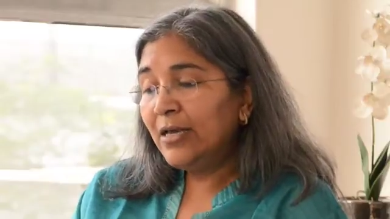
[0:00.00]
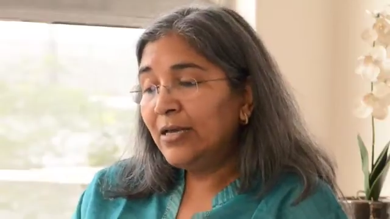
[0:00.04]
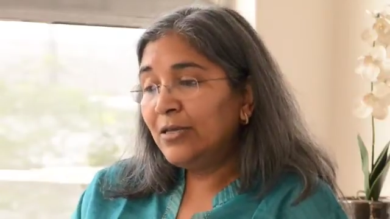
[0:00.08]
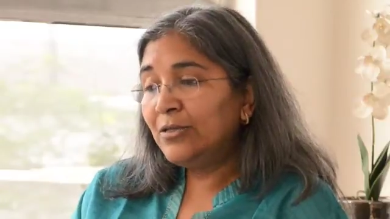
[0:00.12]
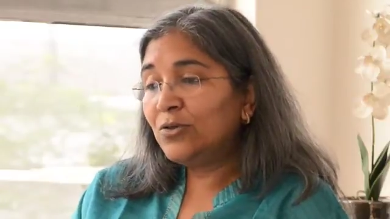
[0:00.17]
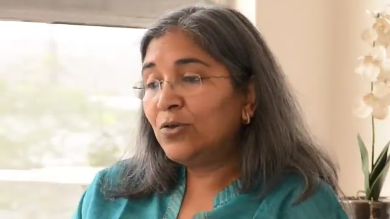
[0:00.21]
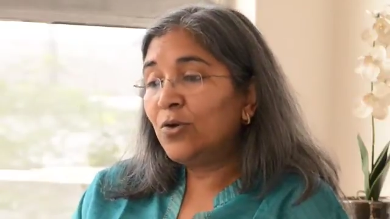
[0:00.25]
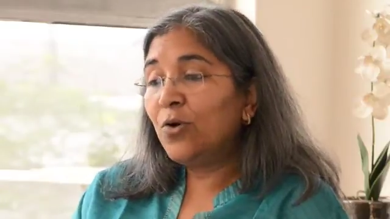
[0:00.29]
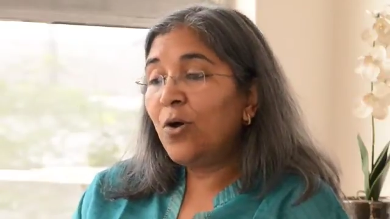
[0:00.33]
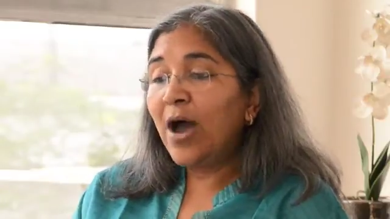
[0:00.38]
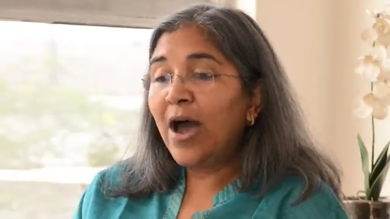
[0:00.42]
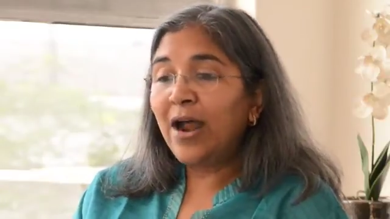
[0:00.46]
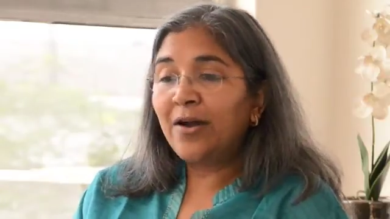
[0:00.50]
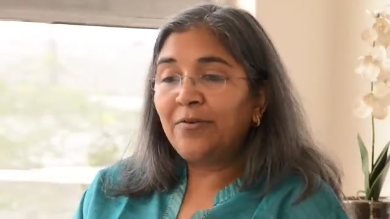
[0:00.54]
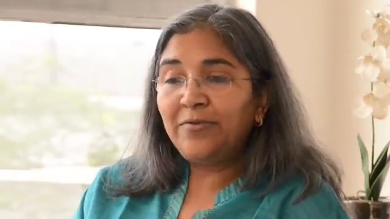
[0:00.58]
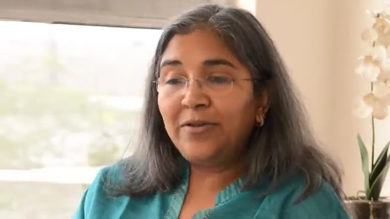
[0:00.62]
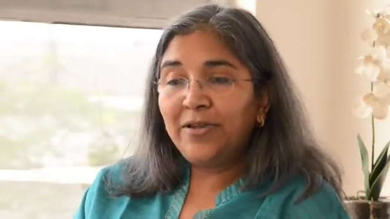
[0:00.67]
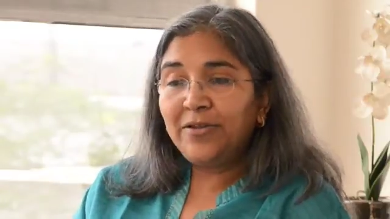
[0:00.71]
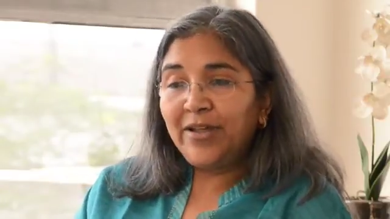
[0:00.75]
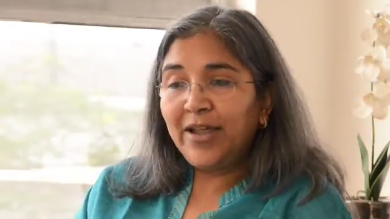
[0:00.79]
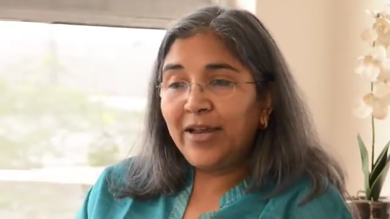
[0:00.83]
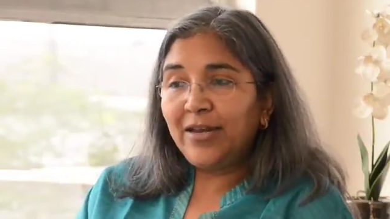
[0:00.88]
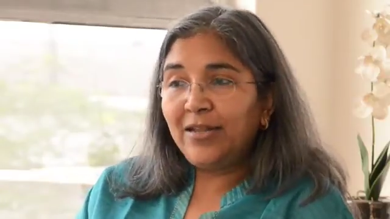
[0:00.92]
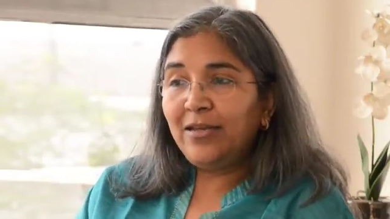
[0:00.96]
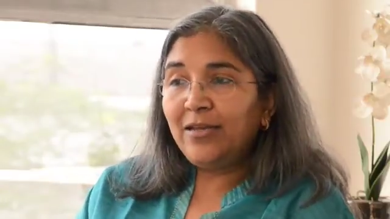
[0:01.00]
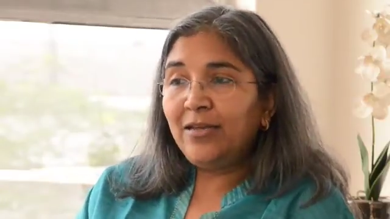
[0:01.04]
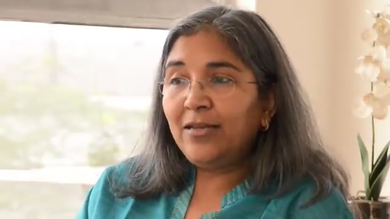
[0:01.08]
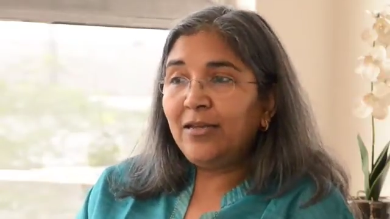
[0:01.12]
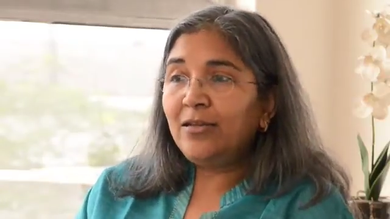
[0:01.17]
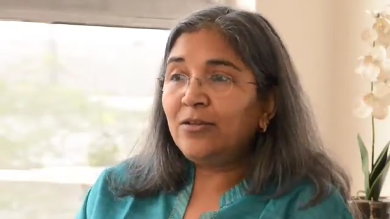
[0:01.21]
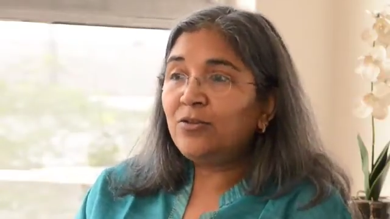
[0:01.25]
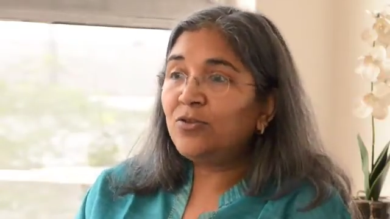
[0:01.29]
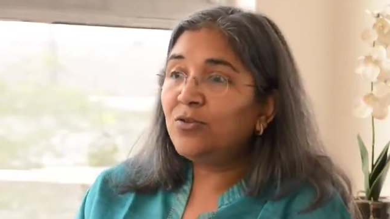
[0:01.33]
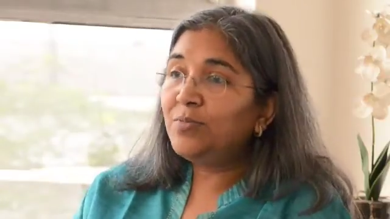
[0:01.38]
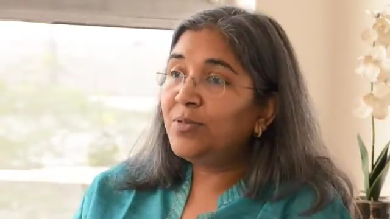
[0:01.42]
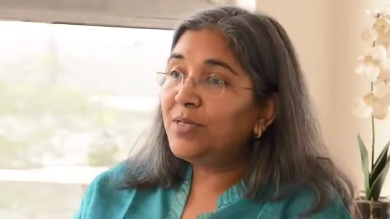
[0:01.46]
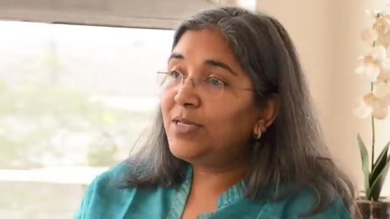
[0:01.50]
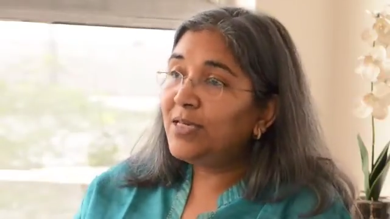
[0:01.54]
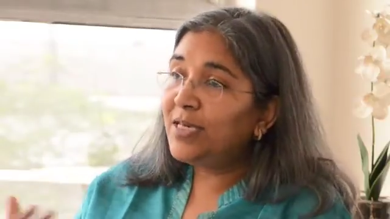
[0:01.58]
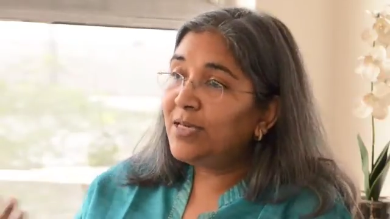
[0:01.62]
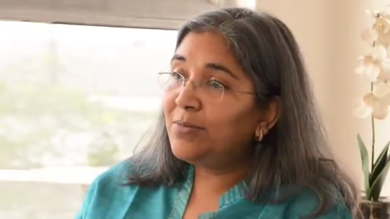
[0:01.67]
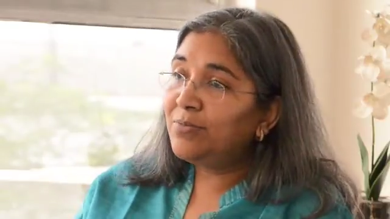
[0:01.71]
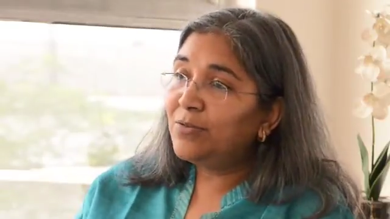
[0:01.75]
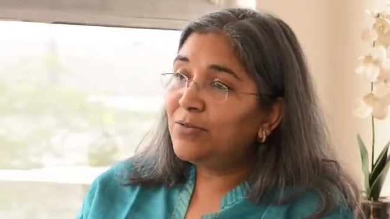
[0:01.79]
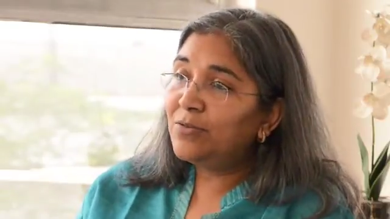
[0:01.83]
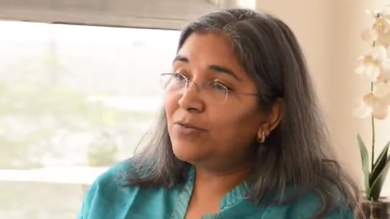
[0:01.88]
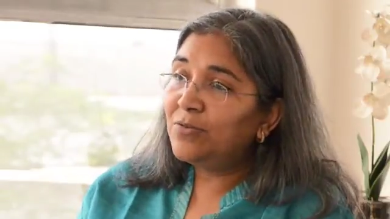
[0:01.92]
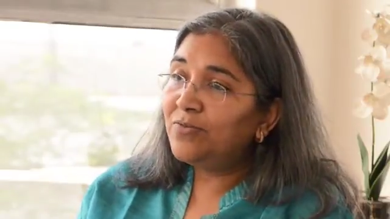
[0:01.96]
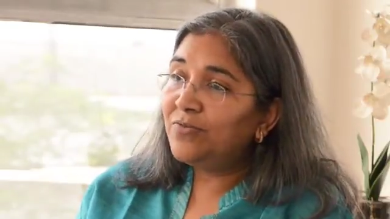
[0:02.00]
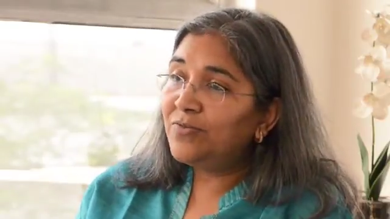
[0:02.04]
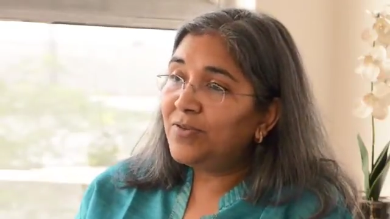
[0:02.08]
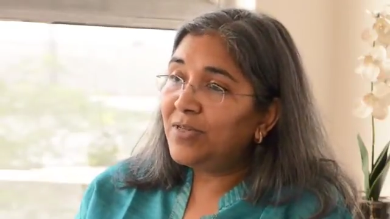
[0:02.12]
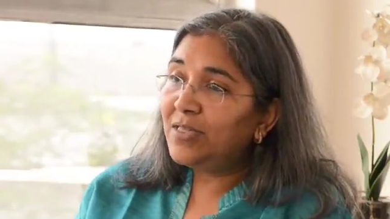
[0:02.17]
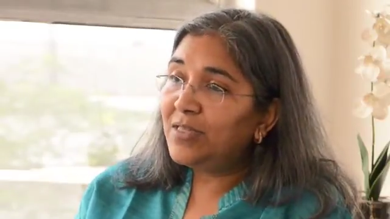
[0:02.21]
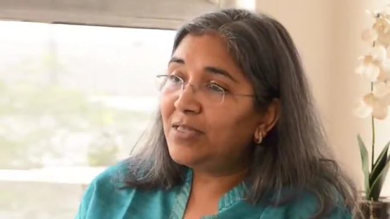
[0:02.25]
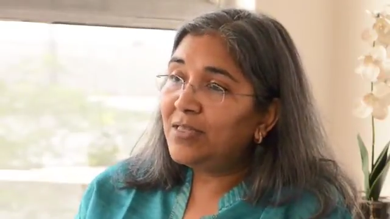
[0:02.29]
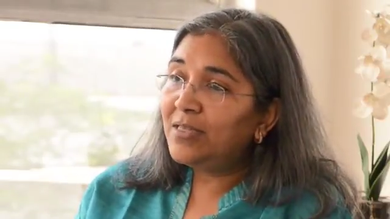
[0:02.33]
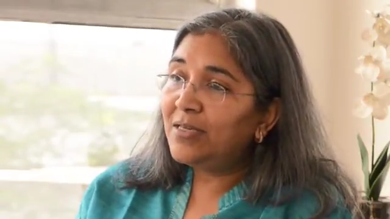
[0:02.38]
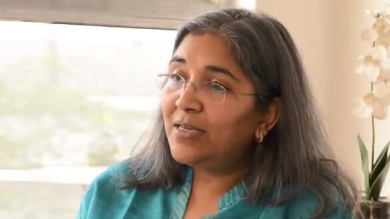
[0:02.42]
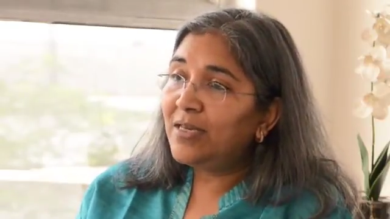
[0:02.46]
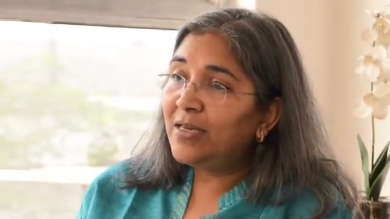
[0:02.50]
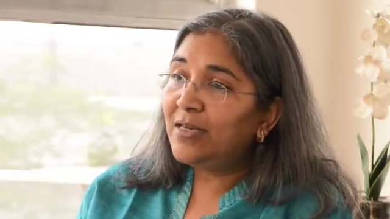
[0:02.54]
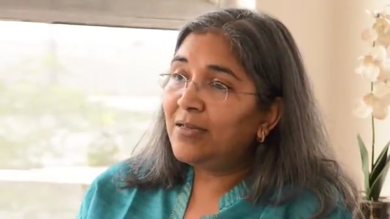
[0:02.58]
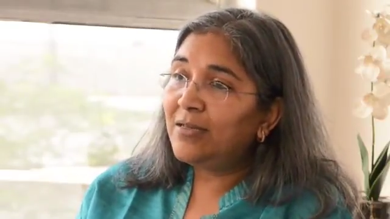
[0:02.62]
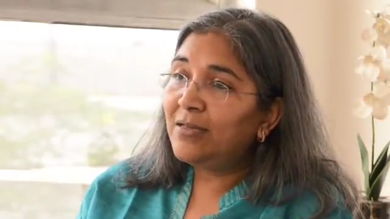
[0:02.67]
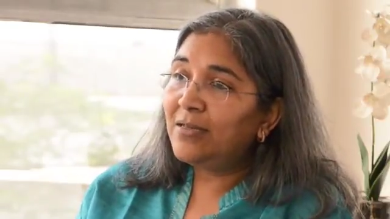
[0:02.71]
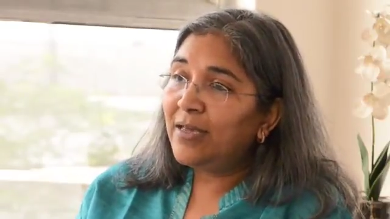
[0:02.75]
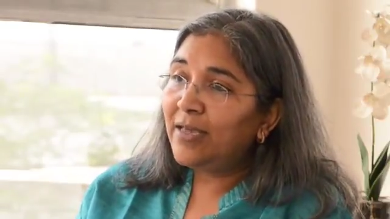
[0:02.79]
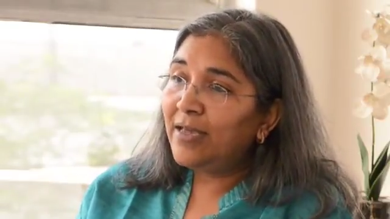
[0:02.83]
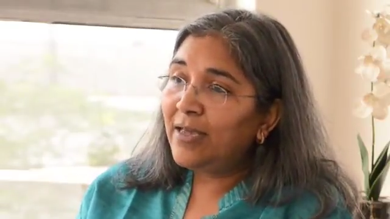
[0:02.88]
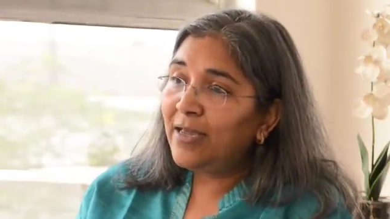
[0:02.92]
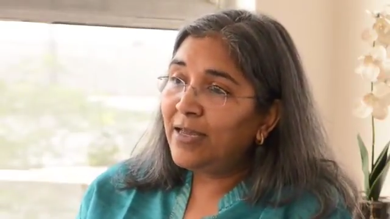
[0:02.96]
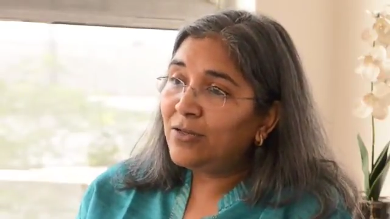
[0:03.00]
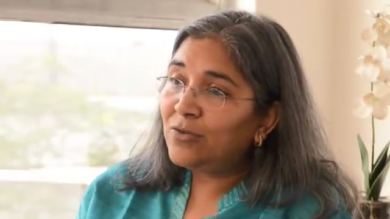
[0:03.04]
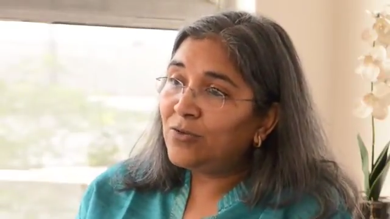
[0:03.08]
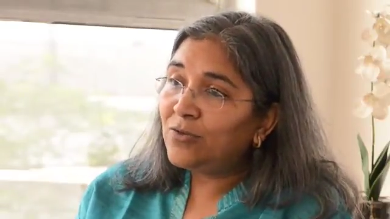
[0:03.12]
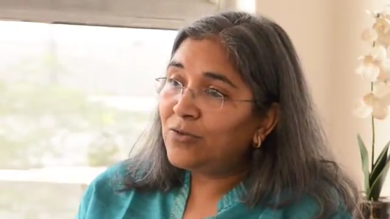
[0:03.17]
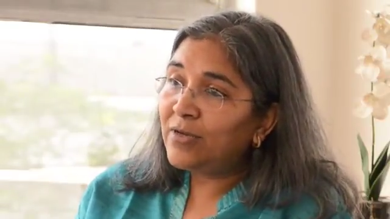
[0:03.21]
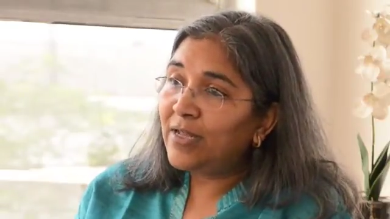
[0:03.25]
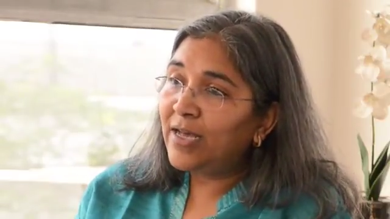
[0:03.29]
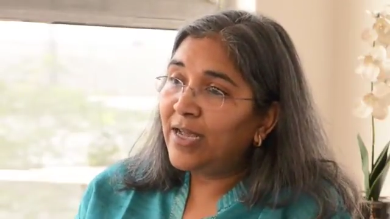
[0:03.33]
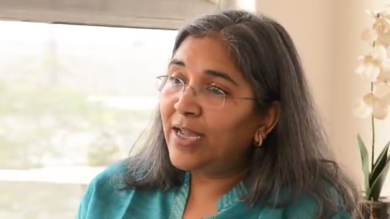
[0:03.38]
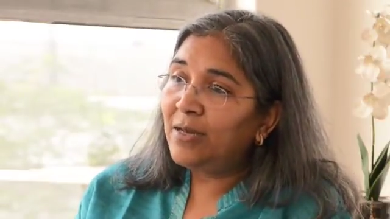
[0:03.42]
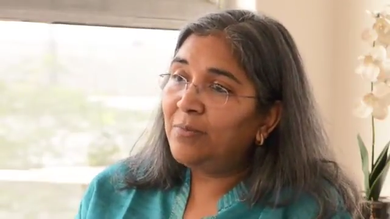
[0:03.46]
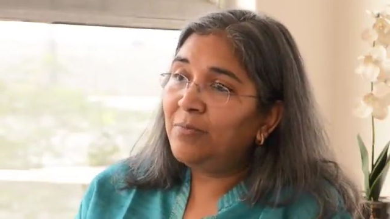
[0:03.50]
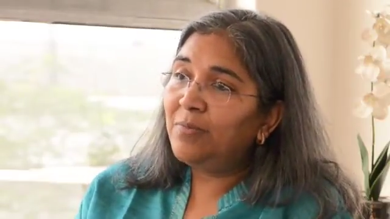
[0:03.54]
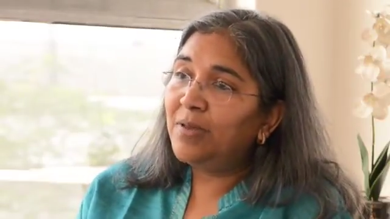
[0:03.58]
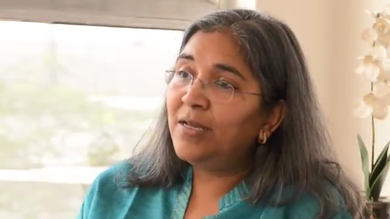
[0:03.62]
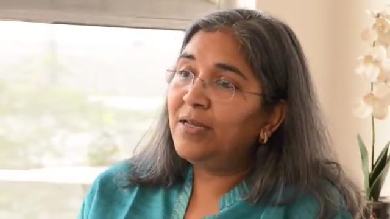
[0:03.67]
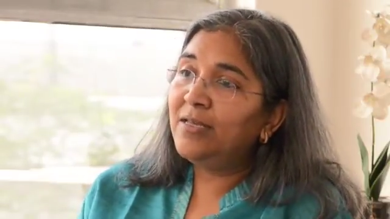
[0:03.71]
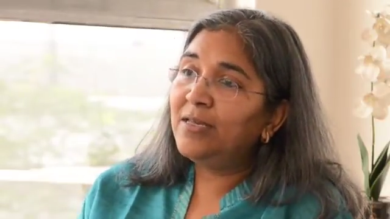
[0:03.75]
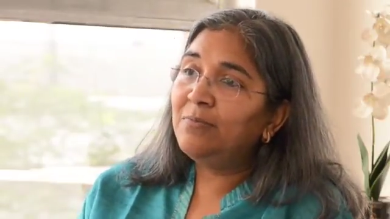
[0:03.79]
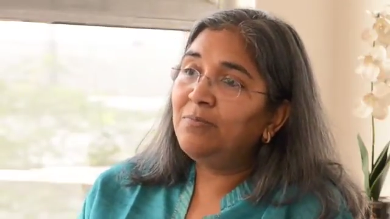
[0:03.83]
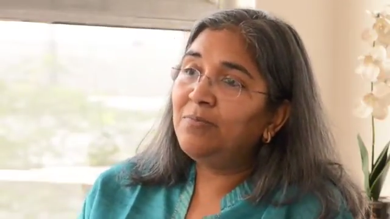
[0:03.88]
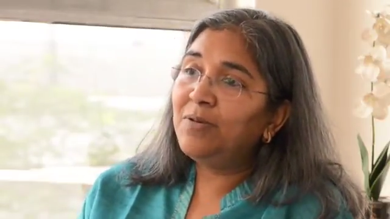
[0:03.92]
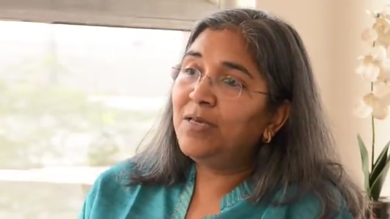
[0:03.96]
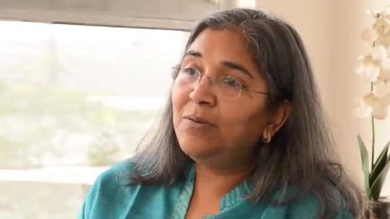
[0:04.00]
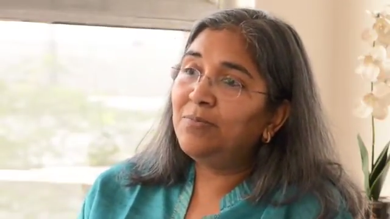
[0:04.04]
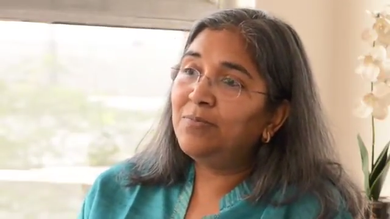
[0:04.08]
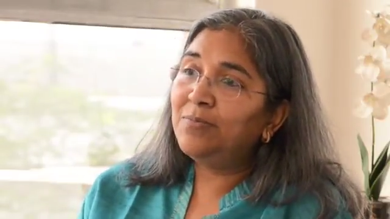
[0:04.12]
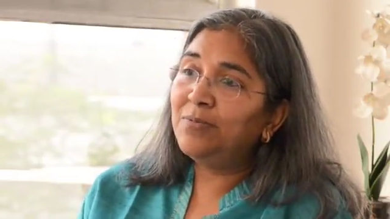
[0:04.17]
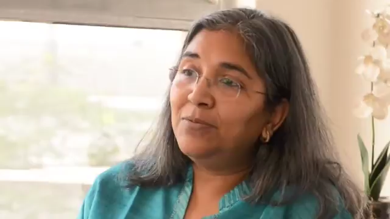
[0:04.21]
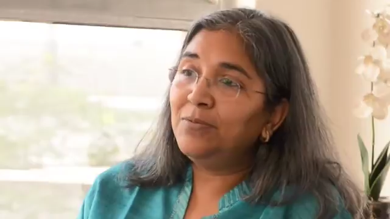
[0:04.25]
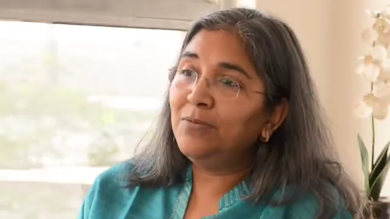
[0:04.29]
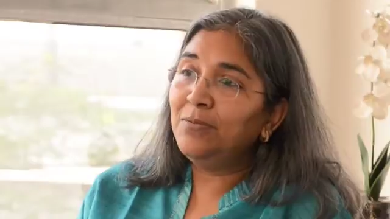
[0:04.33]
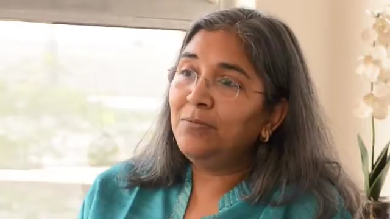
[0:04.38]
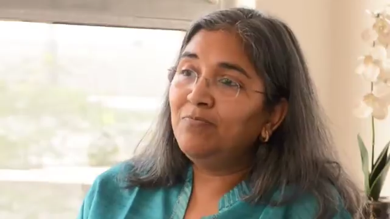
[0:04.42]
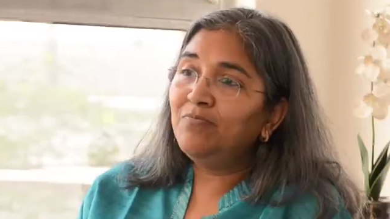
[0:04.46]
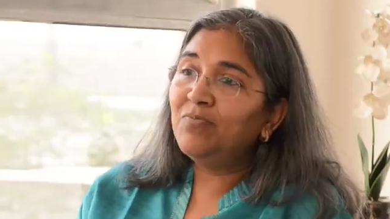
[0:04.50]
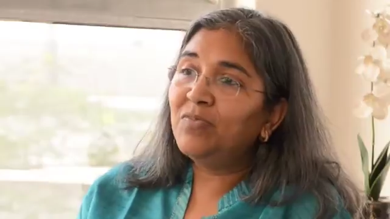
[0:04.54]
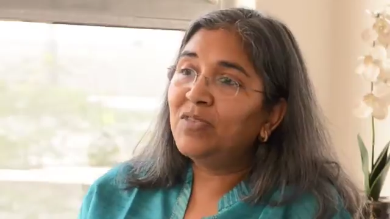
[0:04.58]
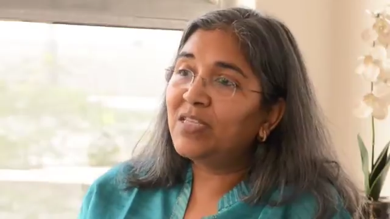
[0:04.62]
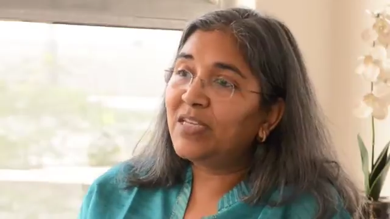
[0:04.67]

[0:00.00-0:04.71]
So are we ready to be able to feed the 8 to 9 billion people?